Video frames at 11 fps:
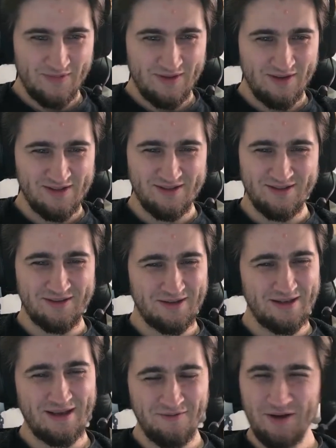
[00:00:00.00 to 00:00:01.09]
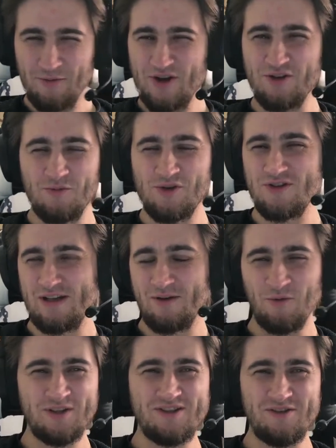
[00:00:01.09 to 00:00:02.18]
This every question, which is like,
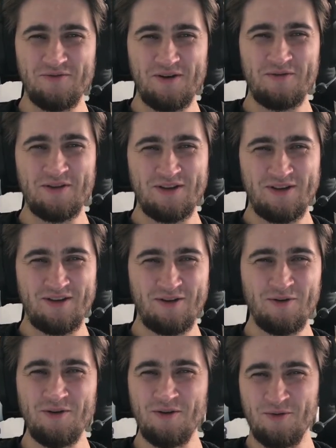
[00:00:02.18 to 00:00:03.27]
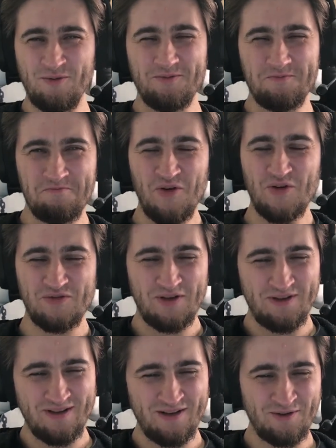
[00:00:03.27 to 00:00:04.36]
what is your favorite hero or most
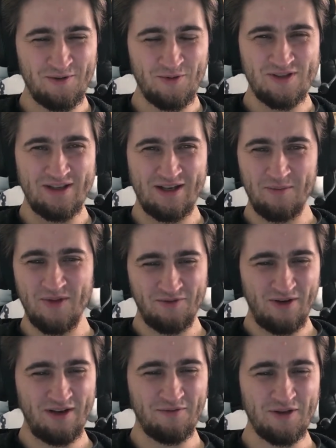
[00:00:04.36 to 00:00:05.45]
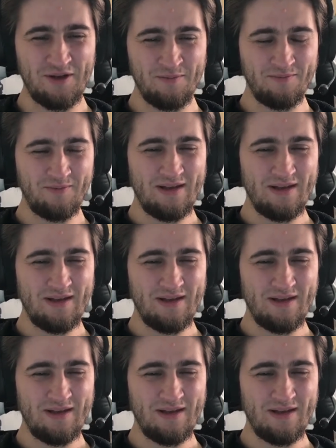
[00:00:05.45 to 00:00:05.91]
fun? They're always like, I'm not ready for them.